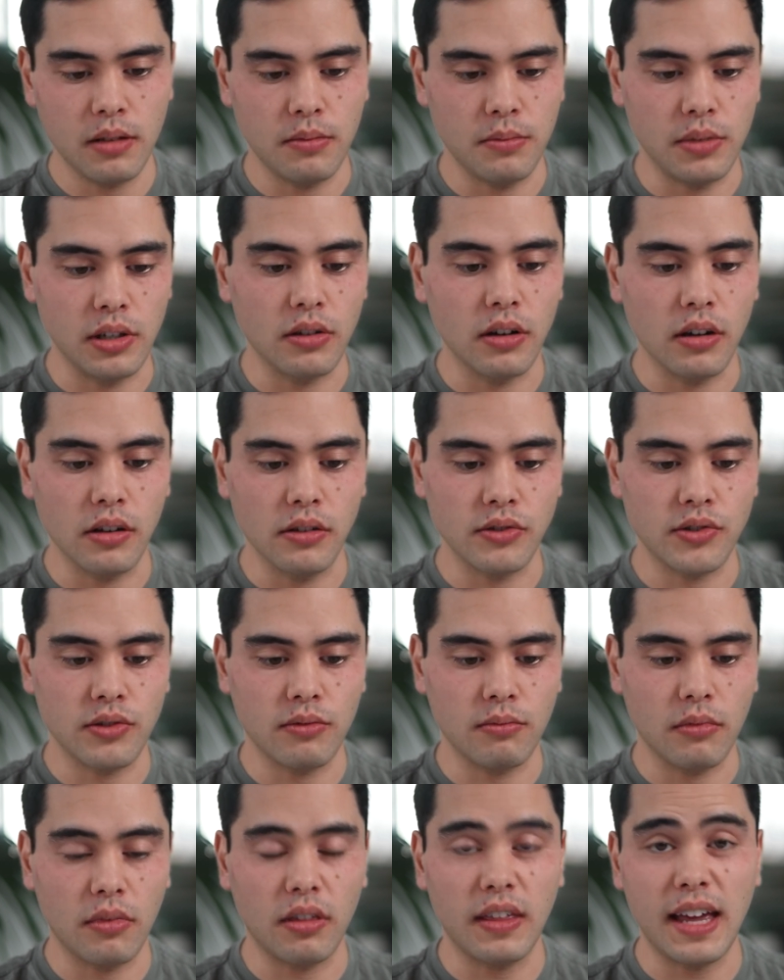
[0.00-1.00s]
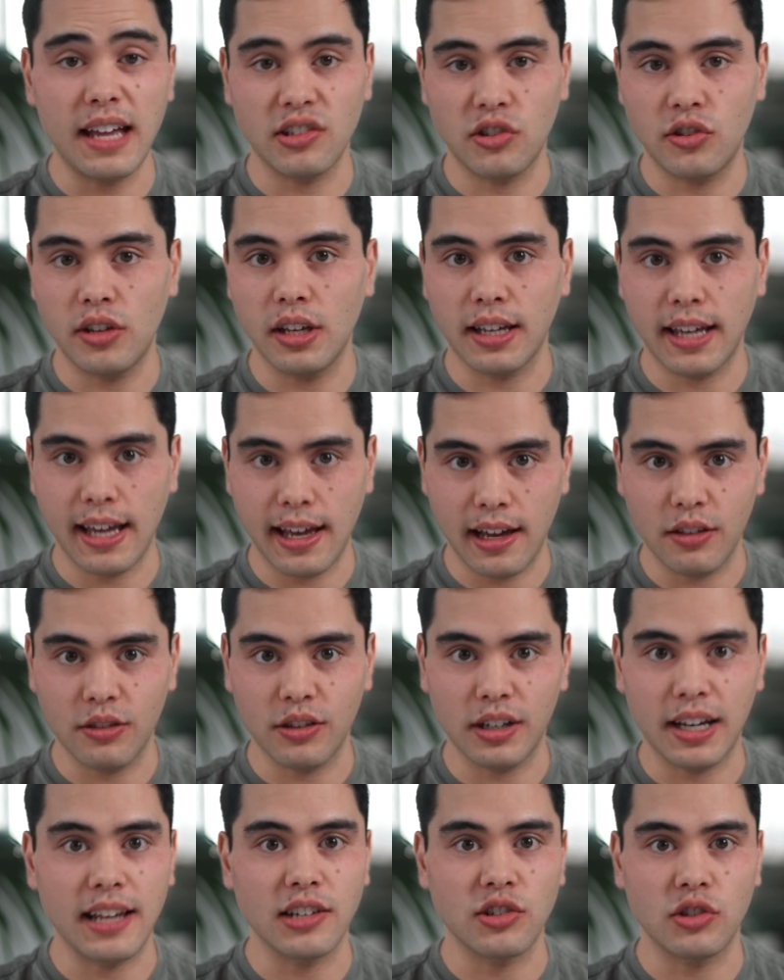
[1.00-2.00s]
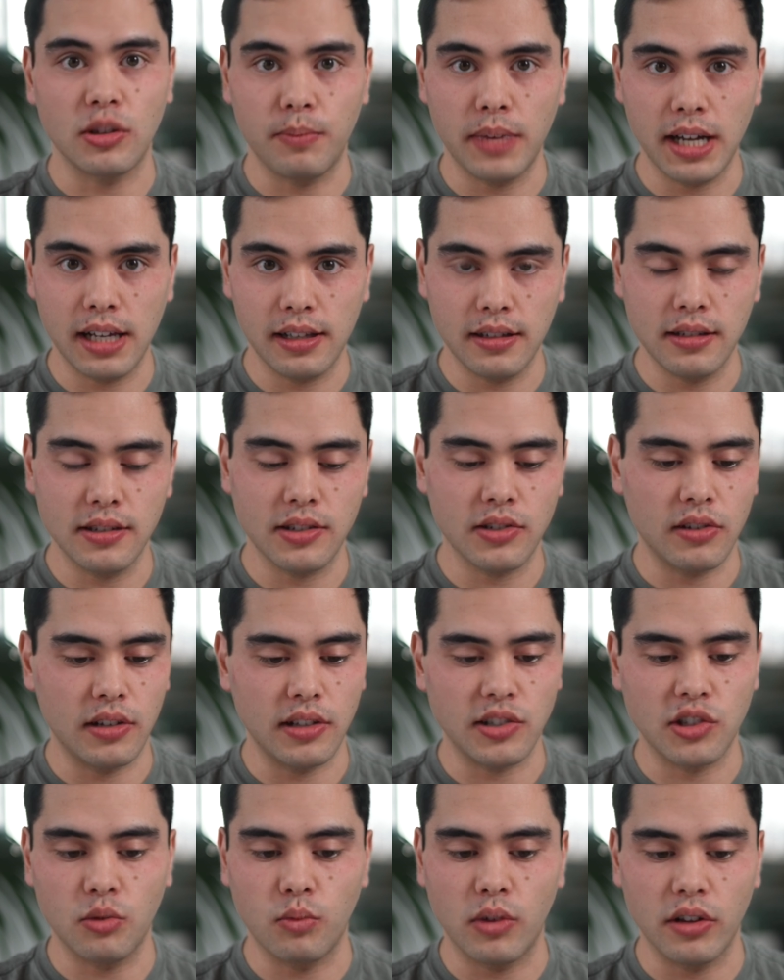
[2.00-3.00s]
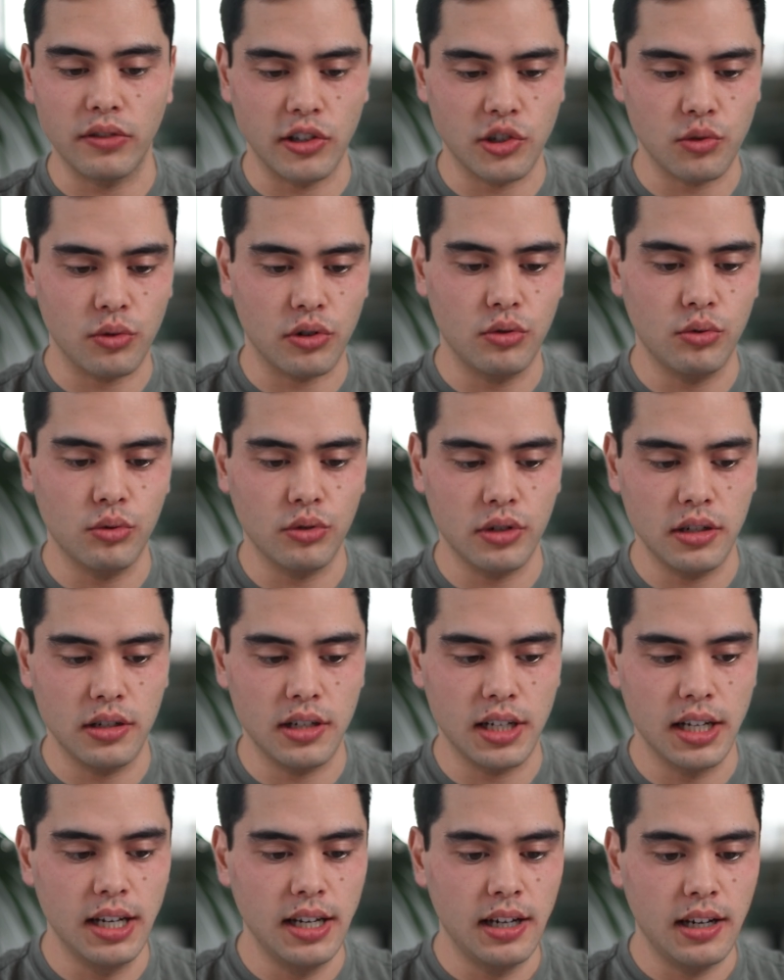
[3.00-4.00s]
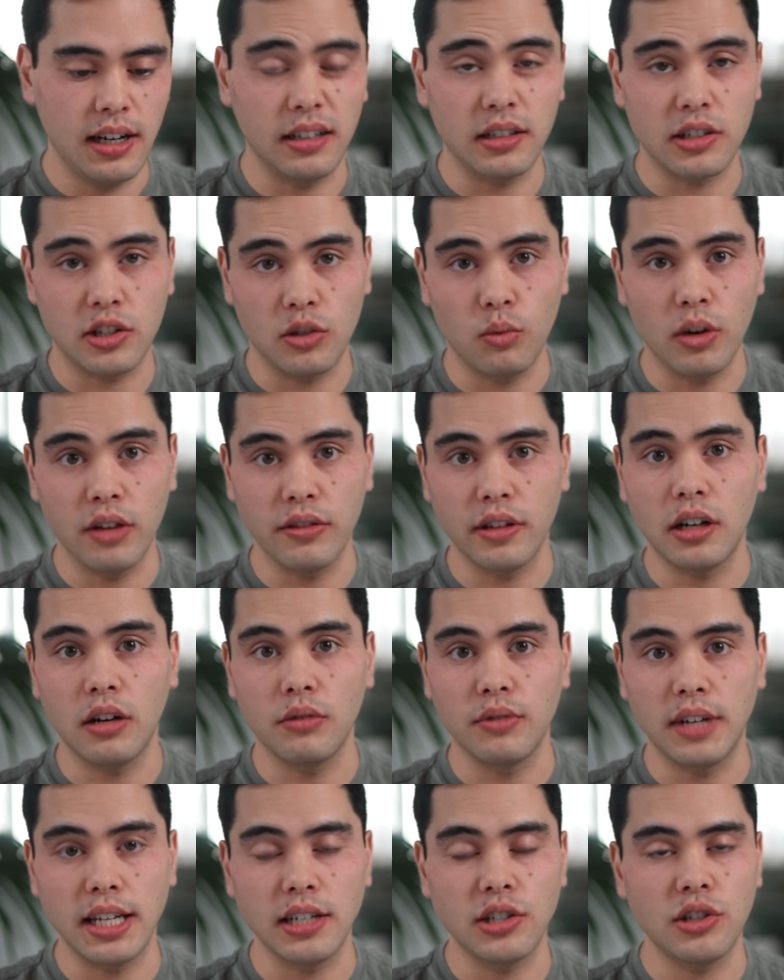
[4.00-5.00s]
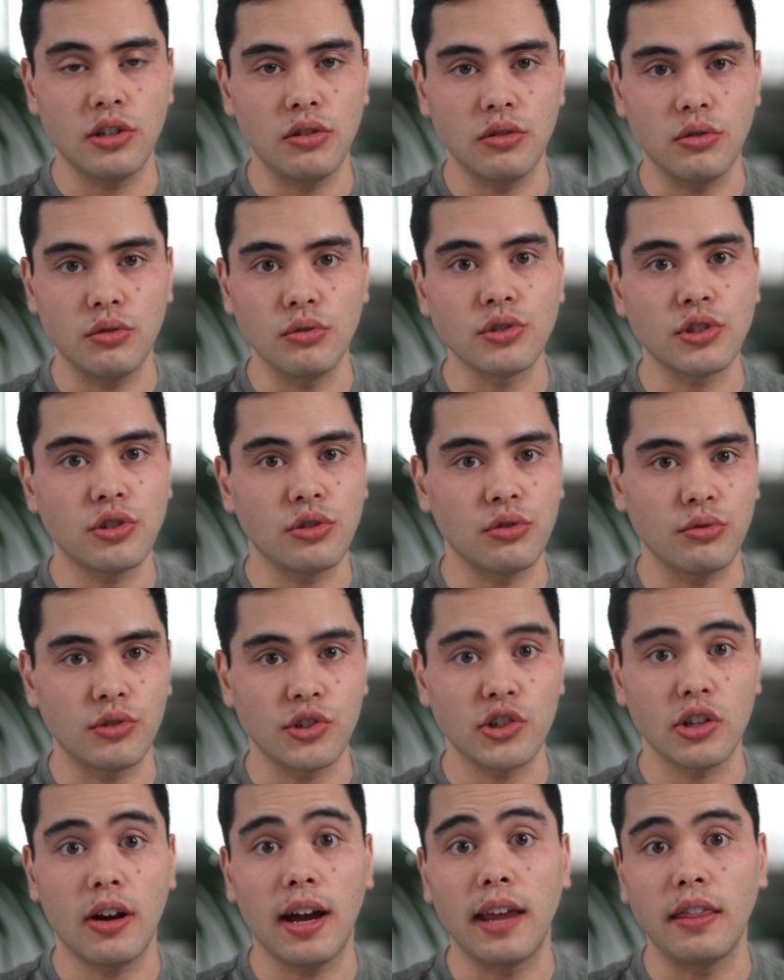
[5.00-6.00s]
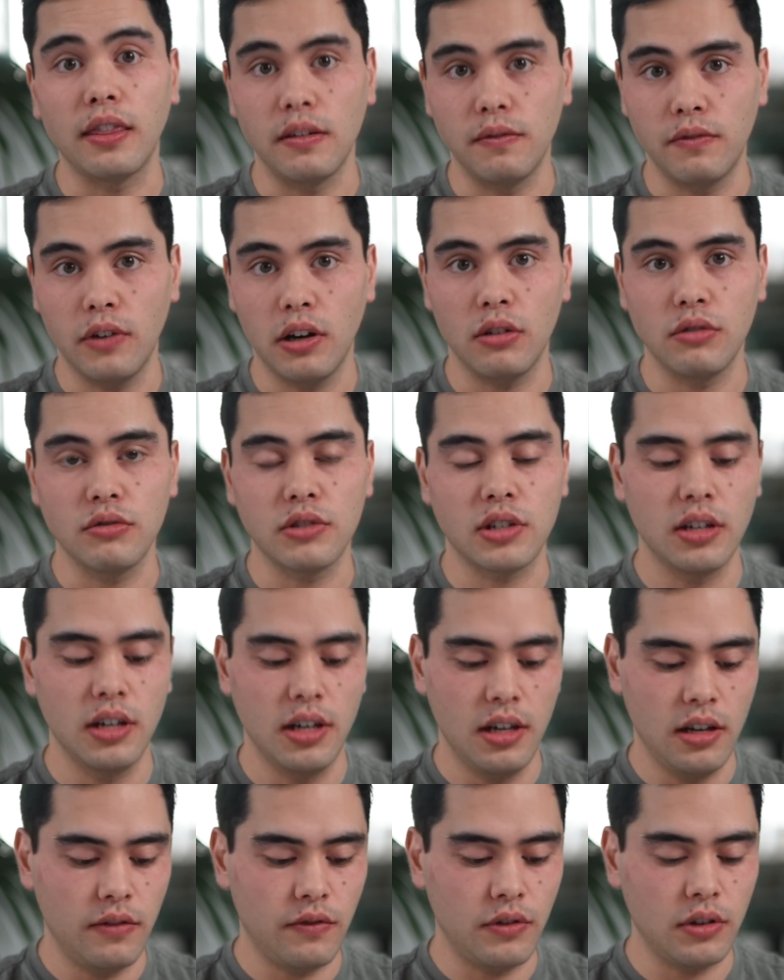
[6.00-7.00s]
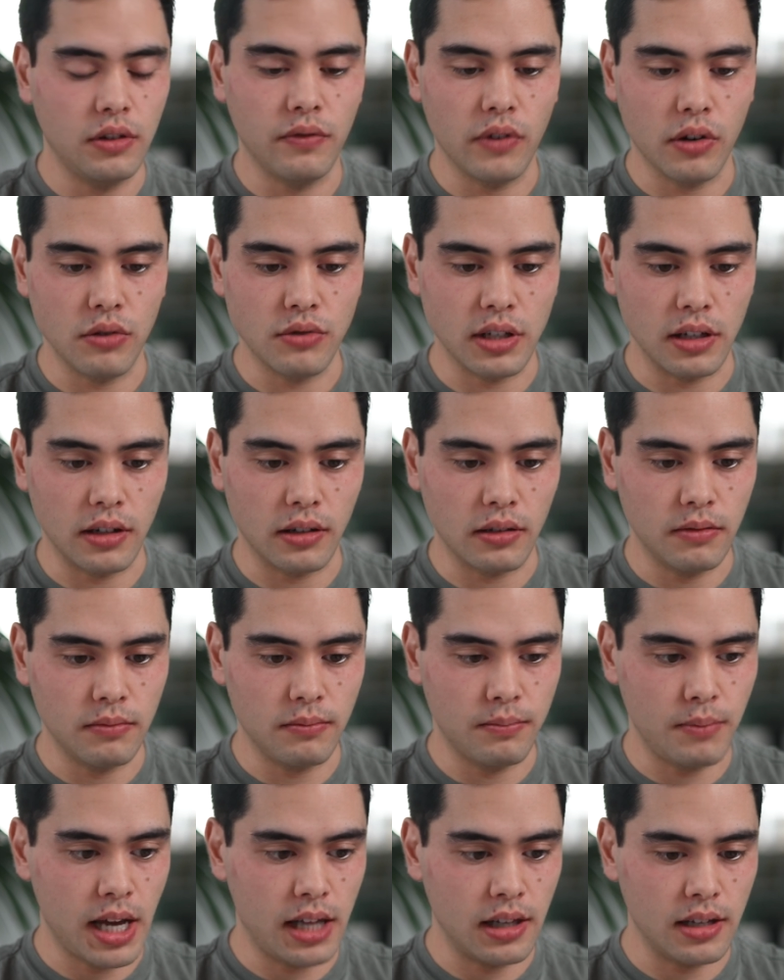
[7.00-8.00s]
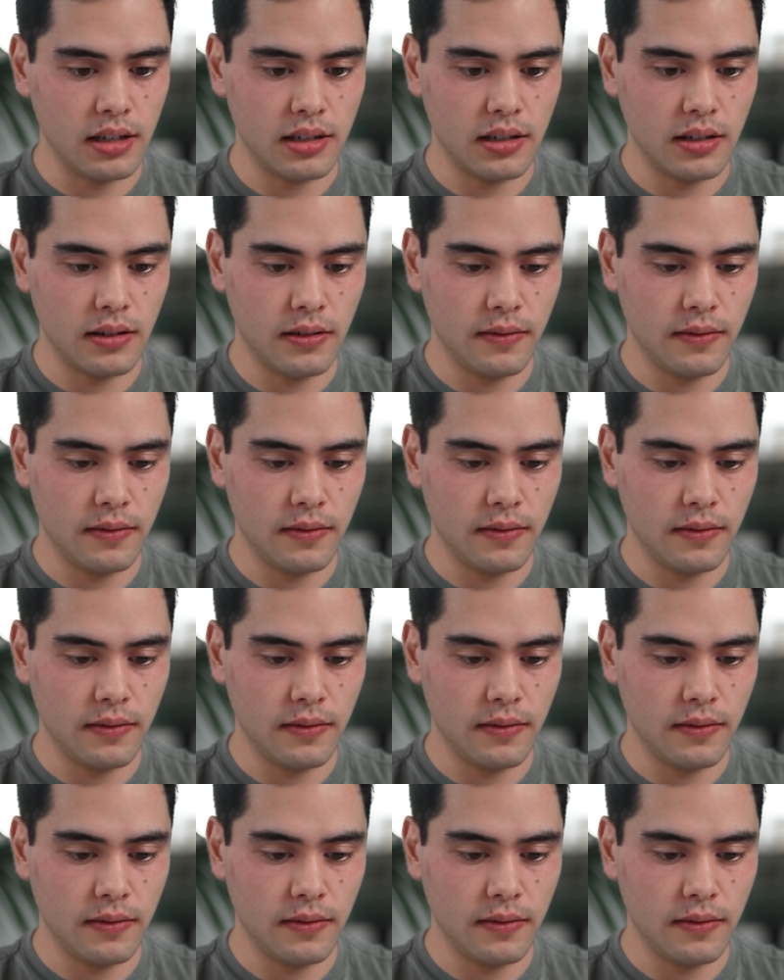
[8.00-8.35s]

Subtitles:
because that's the account that has the balance, it's the one that's recorded, and it's the one that I'll need to use to sign the vote for the voting ballot.